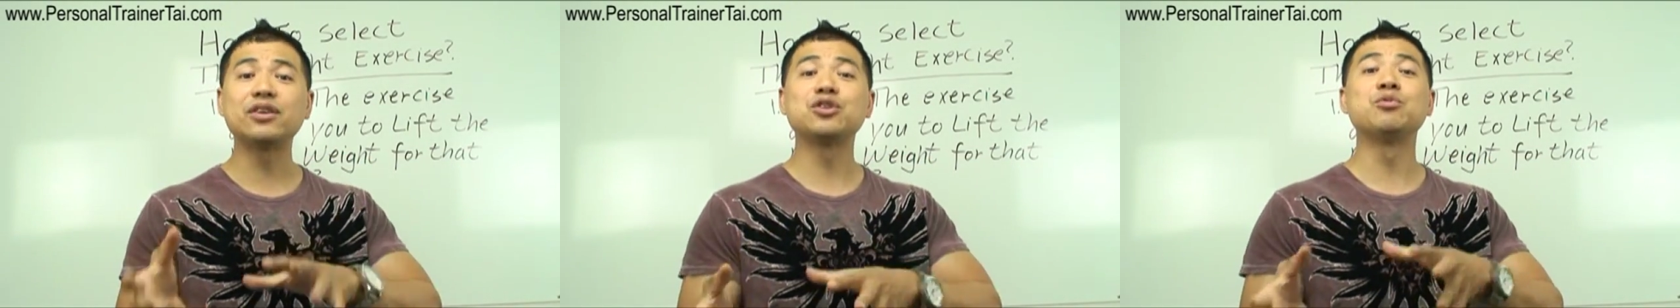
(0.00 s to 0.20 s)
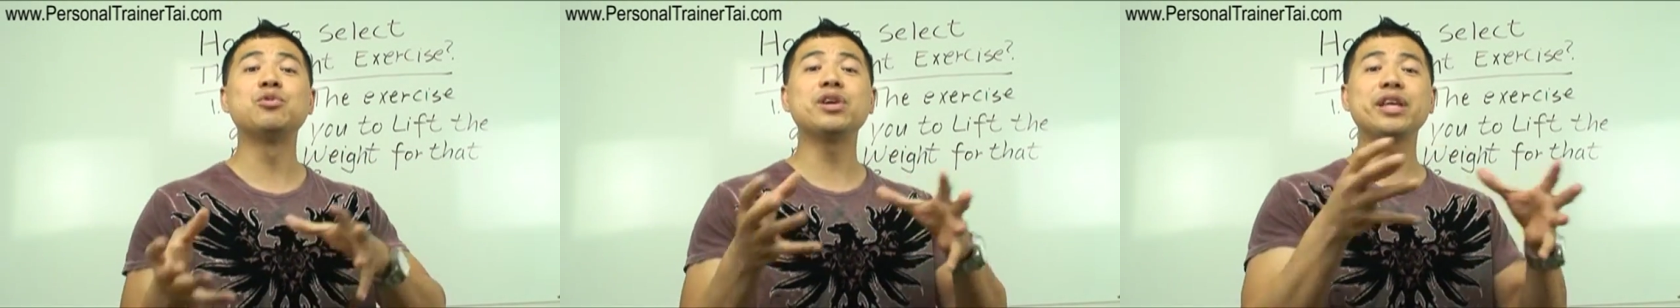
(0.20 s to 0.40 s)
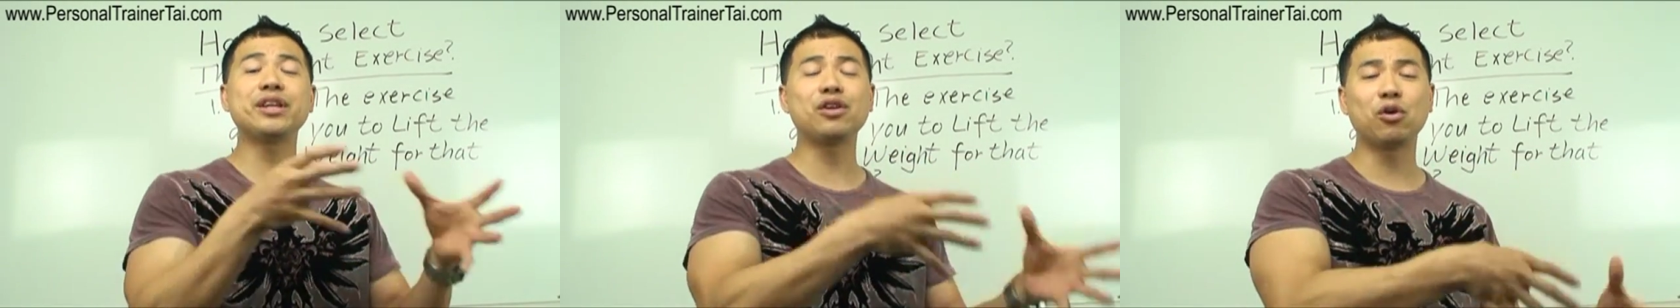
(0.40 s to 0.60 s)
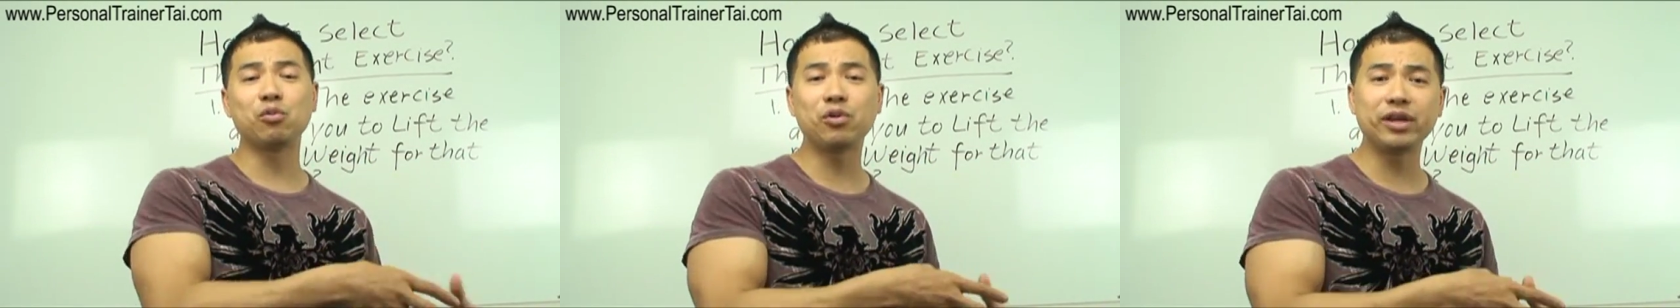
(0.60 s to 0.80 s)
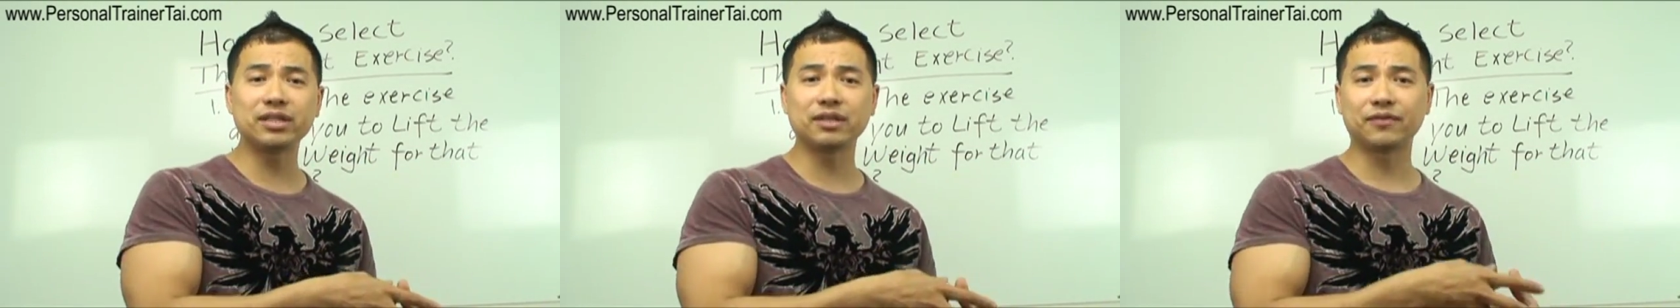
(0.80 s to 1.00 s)
there's really no
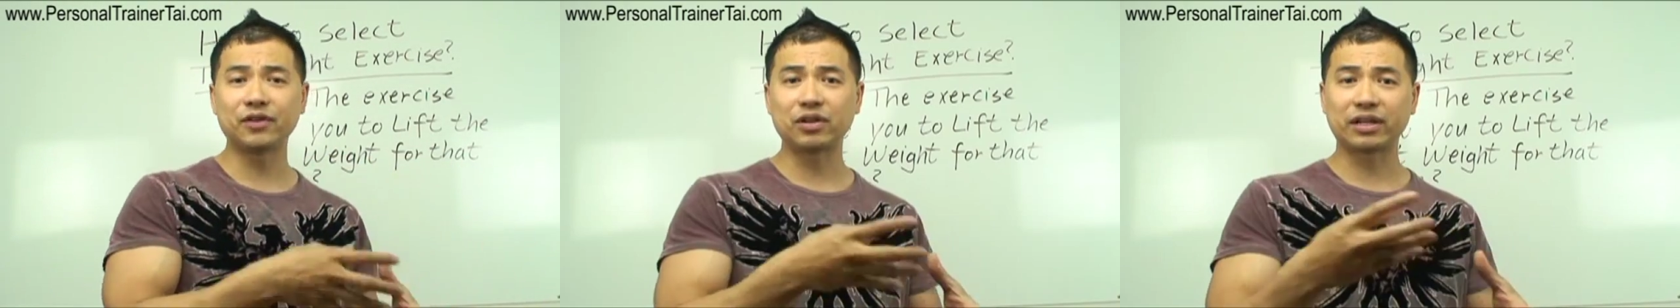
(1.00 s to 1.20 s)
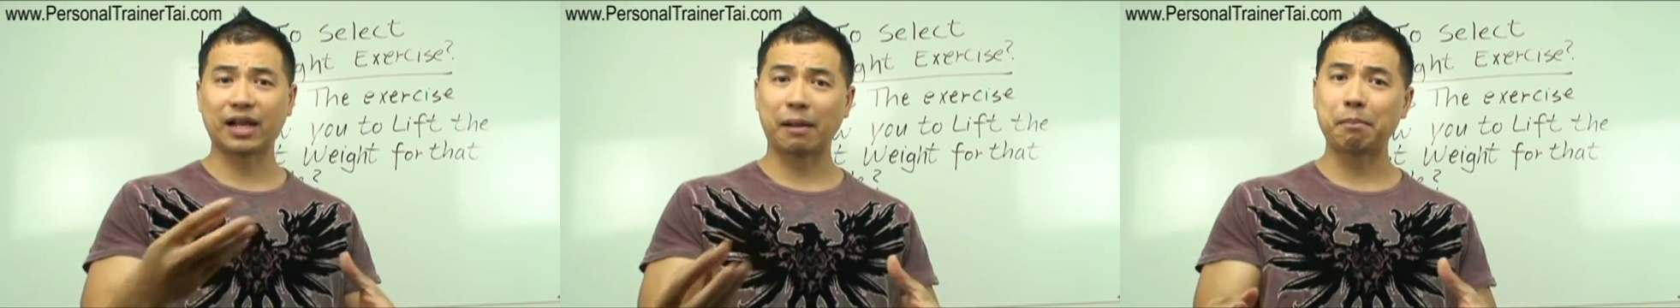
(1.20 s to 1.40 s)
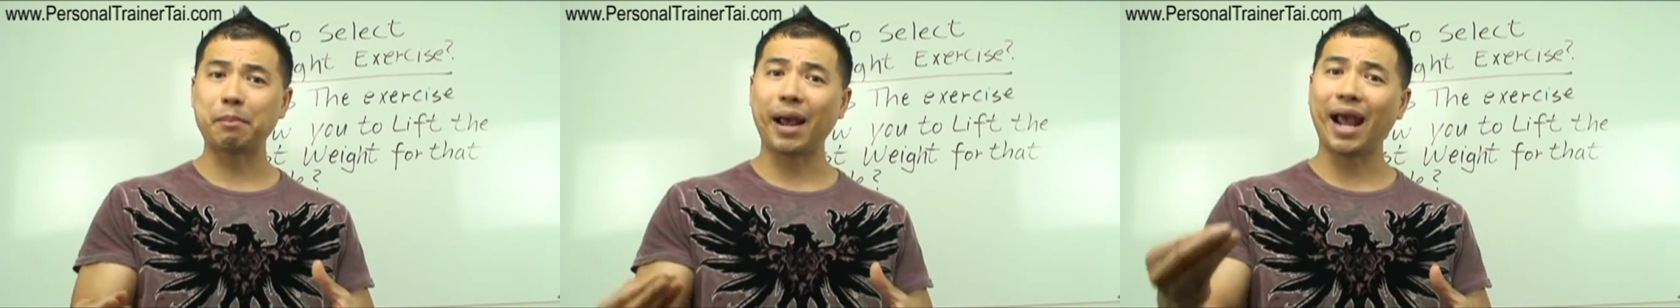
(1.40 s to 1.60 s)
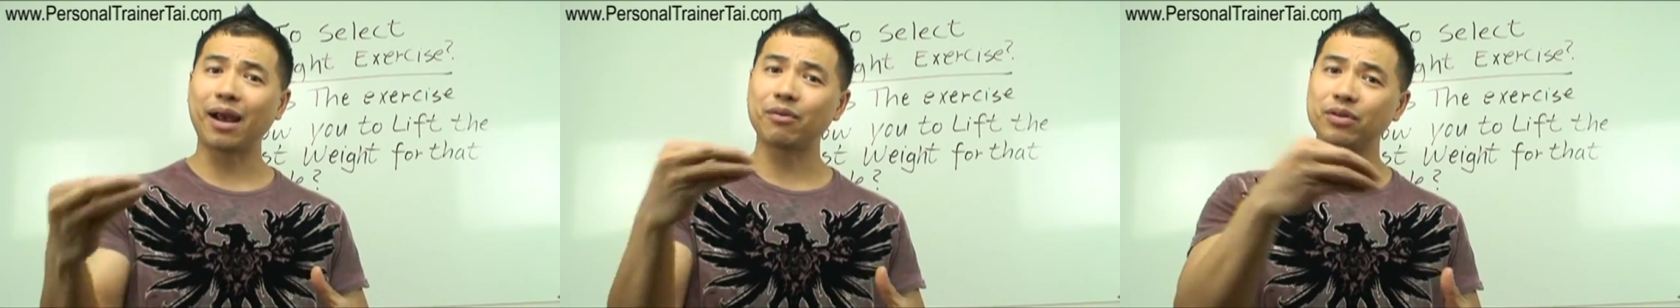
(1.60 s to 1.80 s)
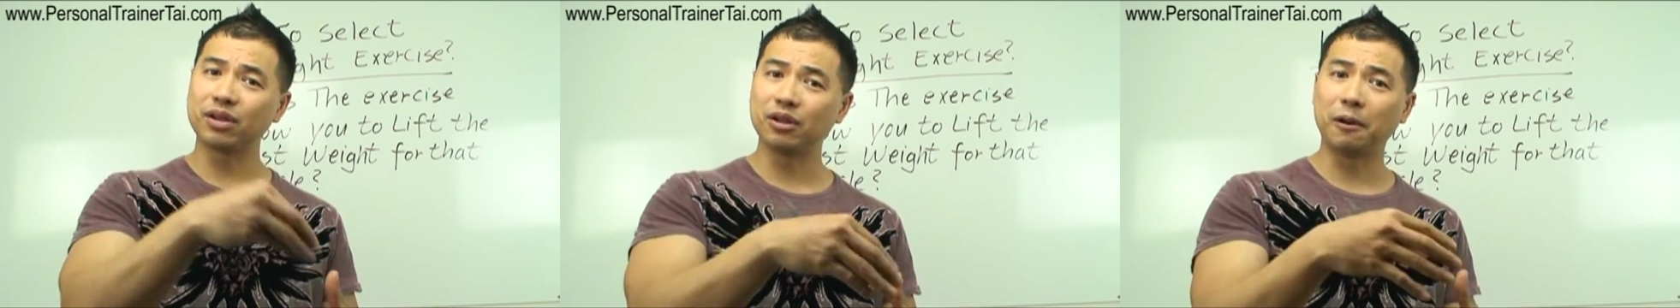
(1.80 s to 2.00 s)
reason for you to come
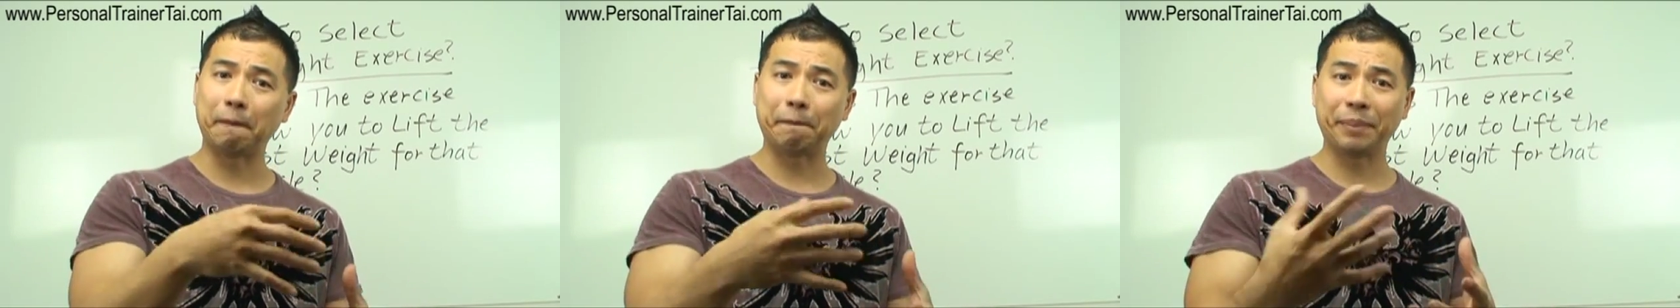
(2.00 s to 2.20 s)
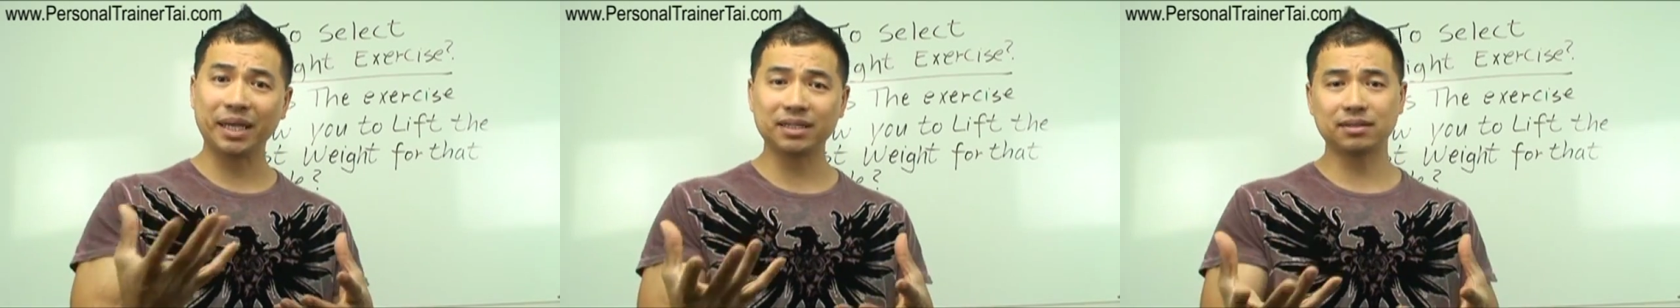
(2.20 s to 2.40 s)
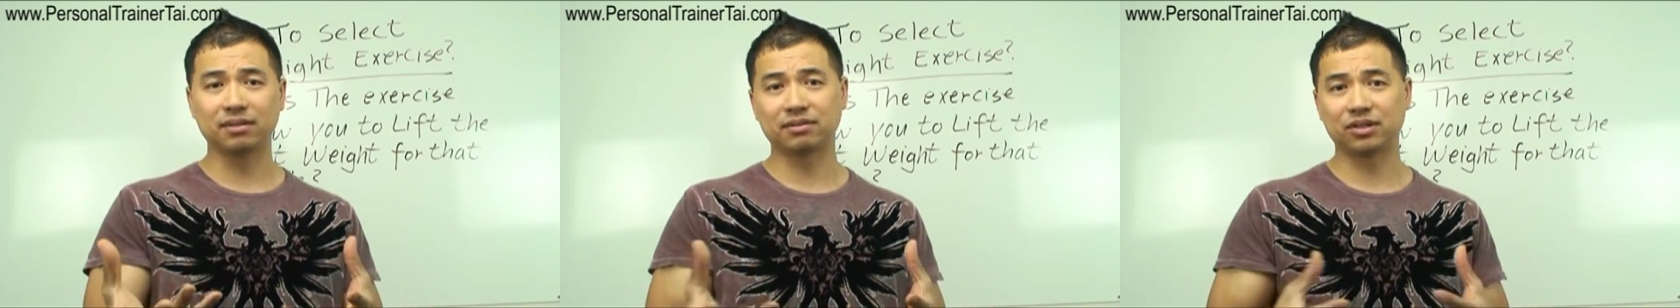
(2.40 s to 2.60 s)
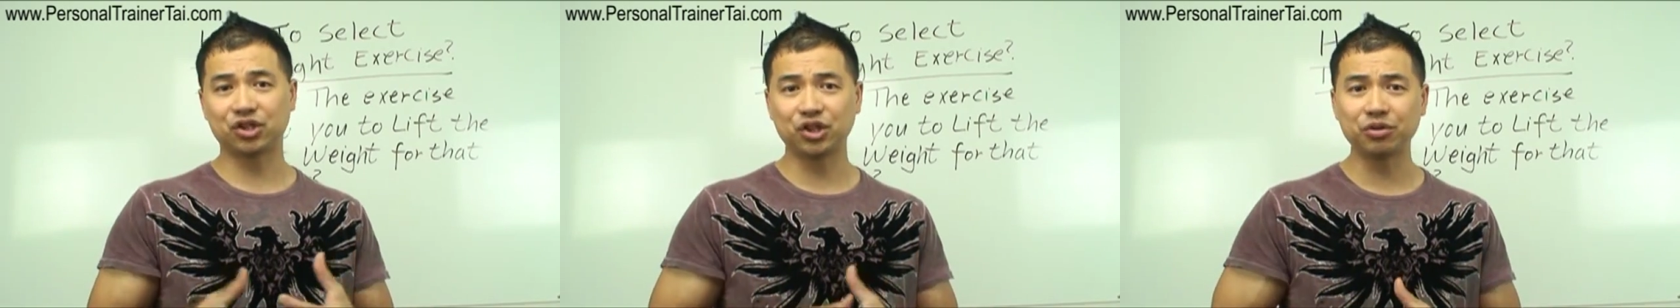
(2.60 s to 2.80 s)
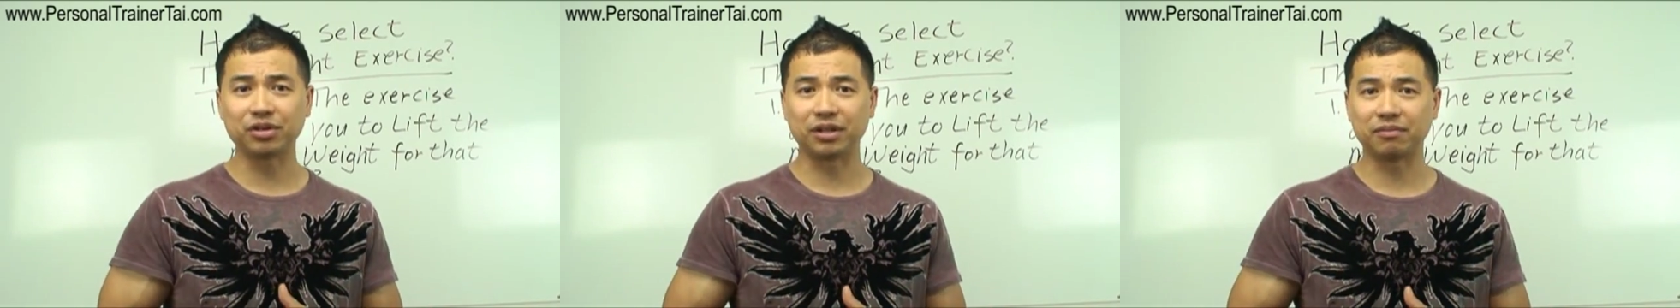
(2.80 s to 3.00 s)
back with a little pistol and
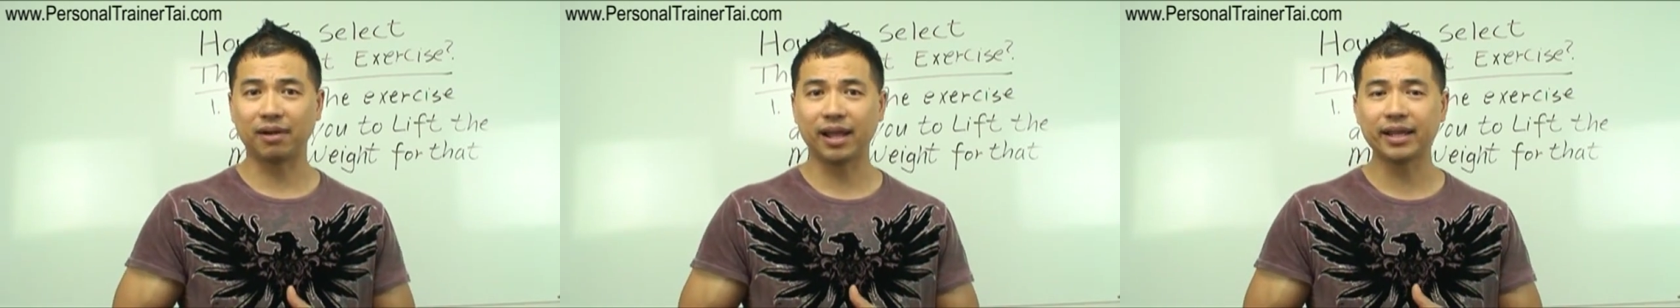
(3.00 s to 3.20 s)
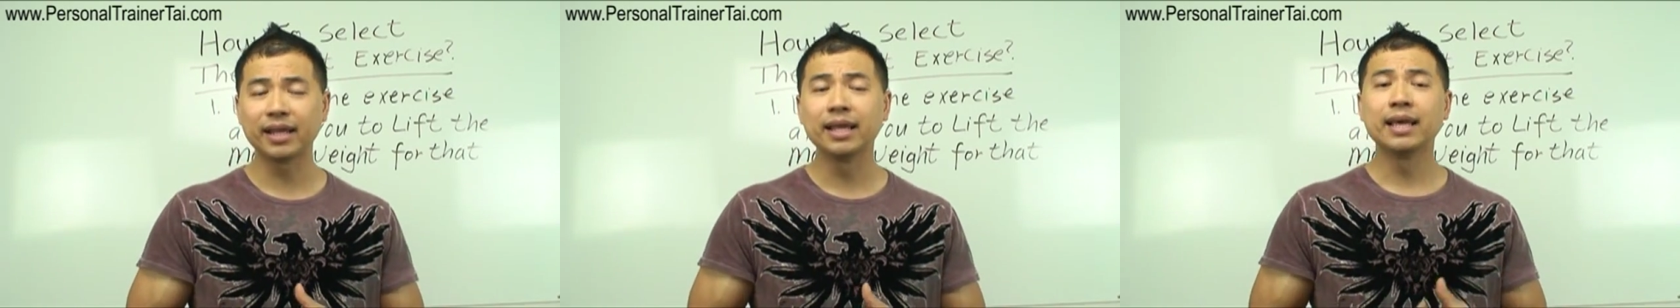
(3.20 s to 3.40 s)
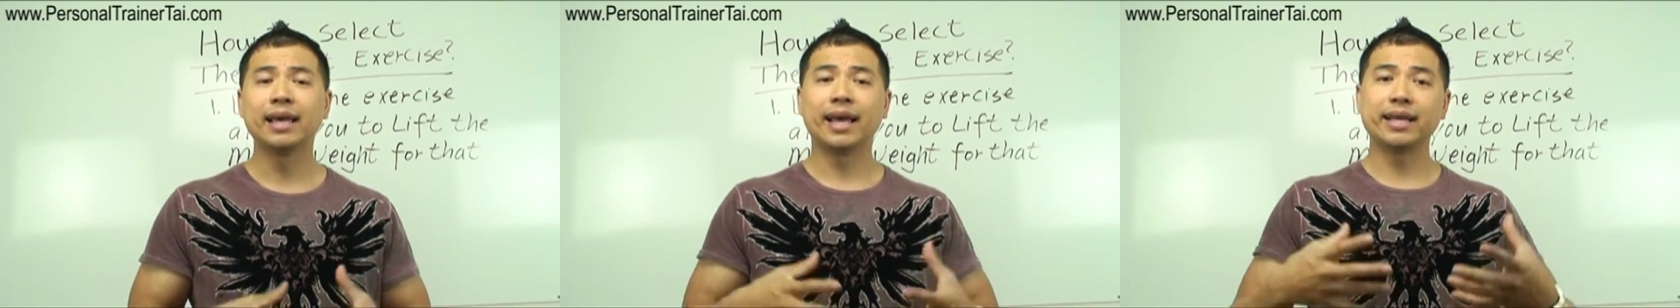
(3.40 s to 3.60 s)
shoot it, right? And